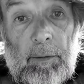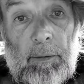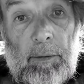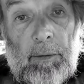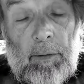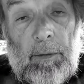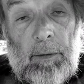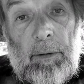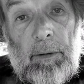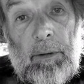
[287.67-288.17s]

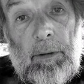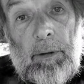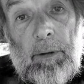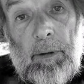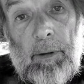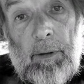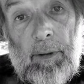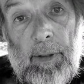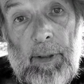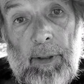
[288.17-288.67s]
okay.
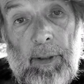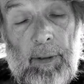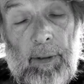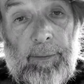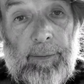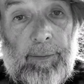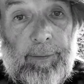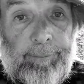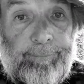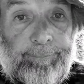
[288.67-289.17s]
Yeah.
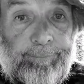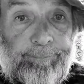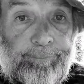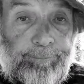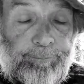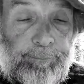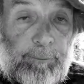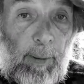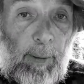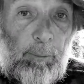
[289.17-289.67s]

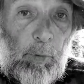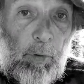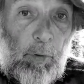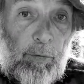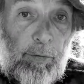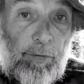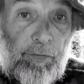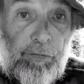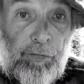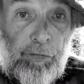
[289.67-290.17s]
I'm
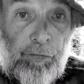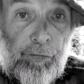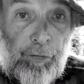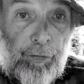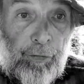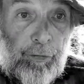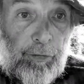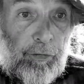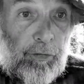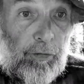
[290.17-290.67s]
going to
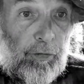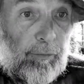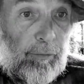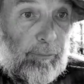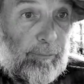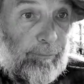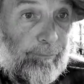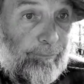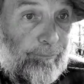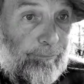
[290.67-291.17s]
church.
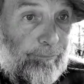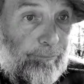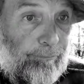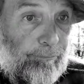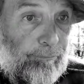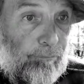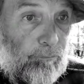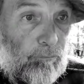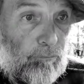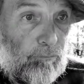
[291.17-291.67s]

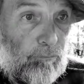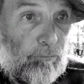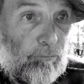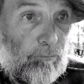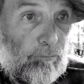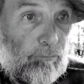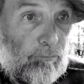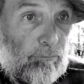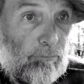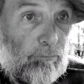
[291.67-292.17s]

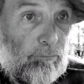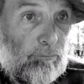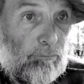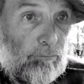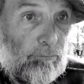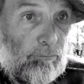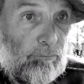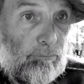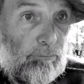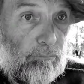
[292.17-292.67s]

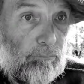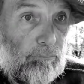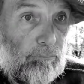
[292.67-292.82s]
Mm-hmm.